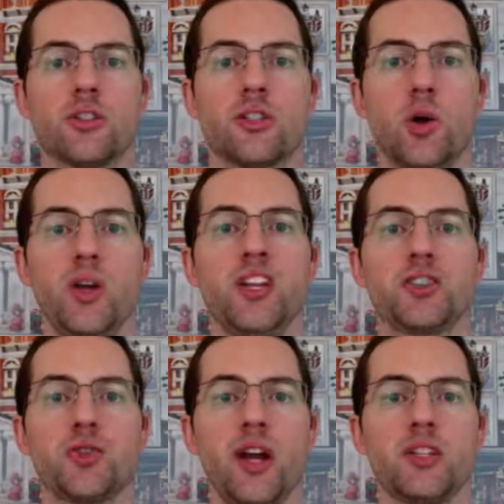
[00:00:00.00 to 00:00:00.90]
So
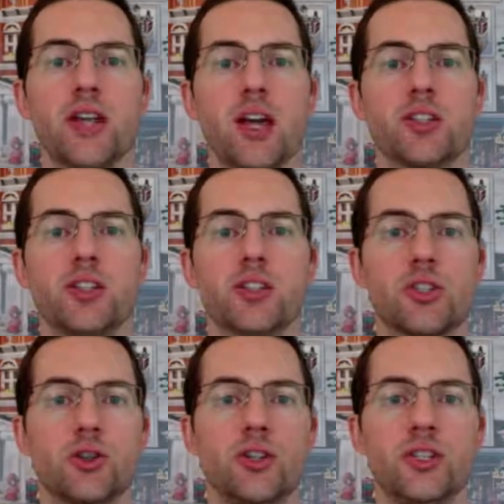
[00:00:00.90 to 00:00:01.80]
each transaction is
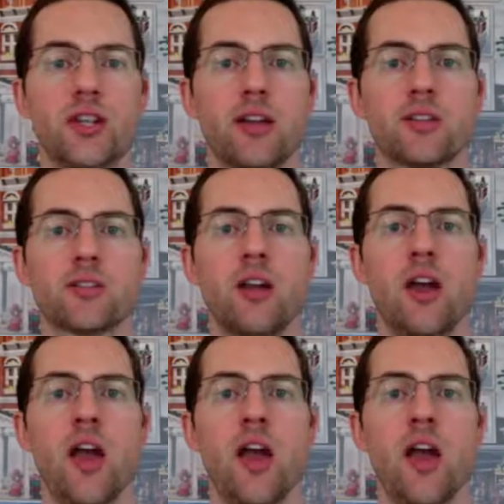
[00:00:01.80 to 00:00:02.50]
30 cents,